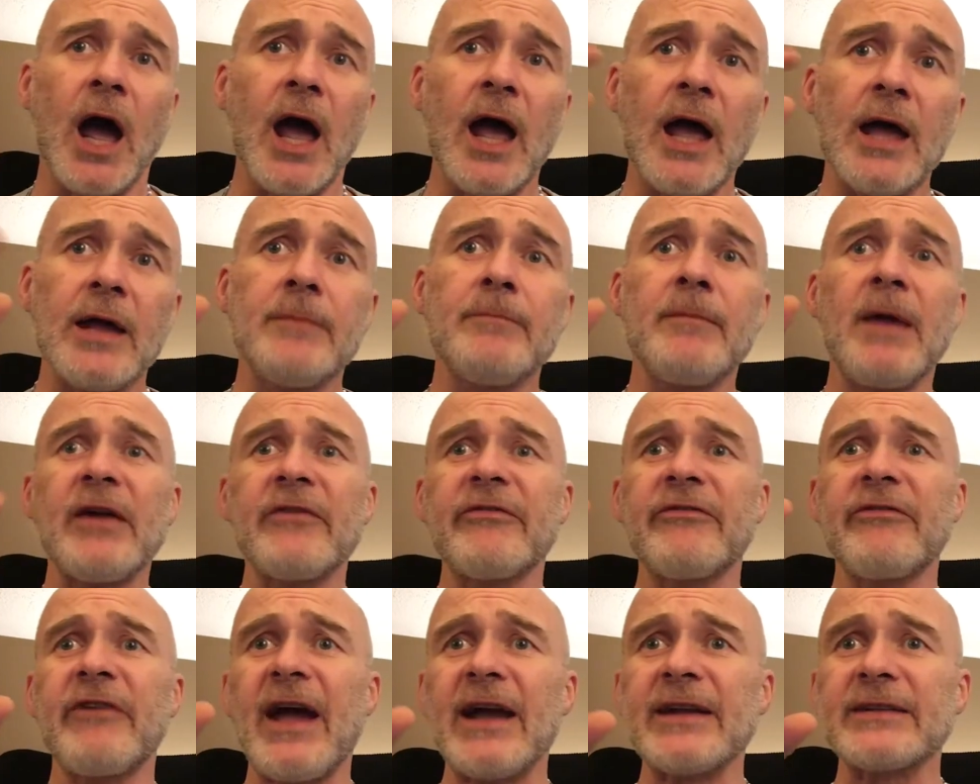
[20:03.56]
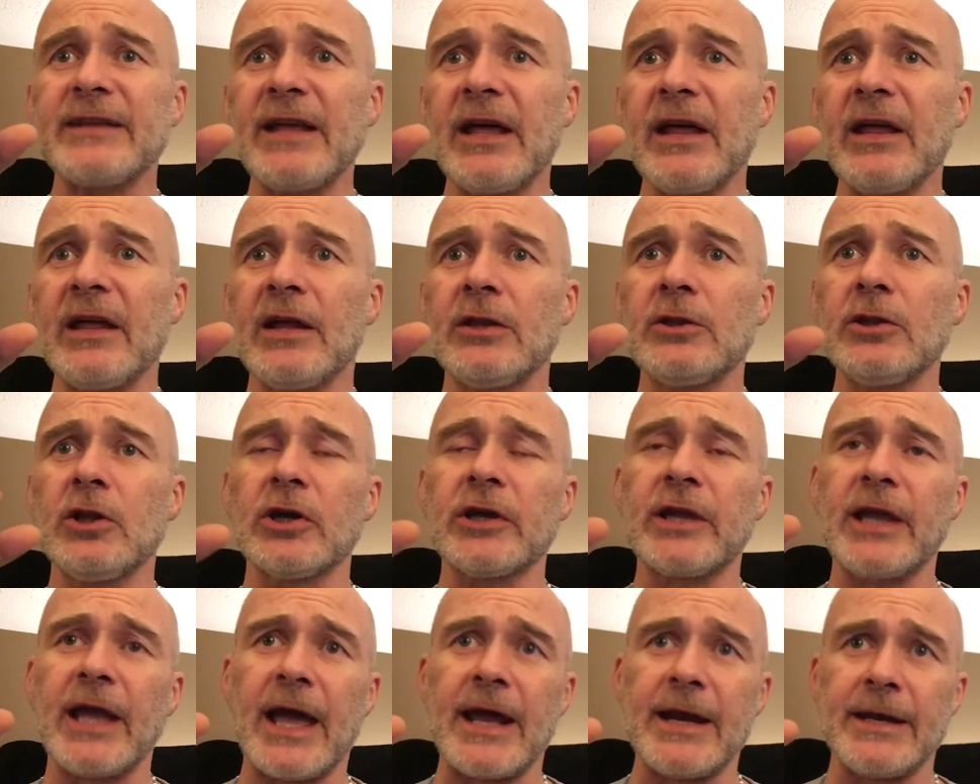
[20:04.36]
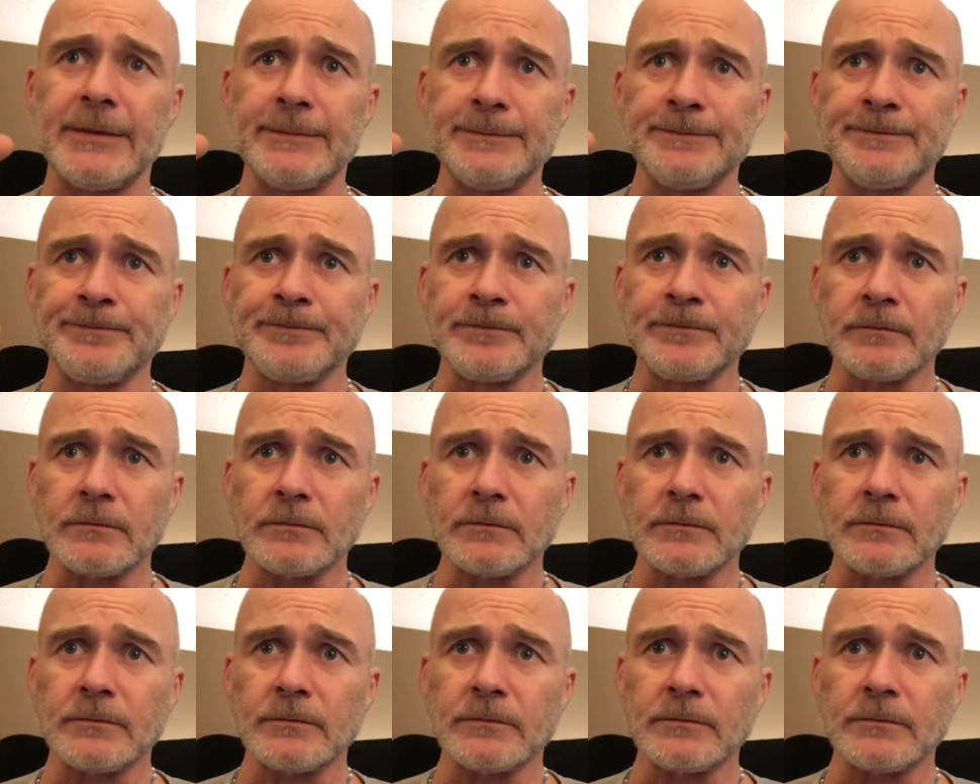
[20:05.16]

And matter of fact, now that I look at it,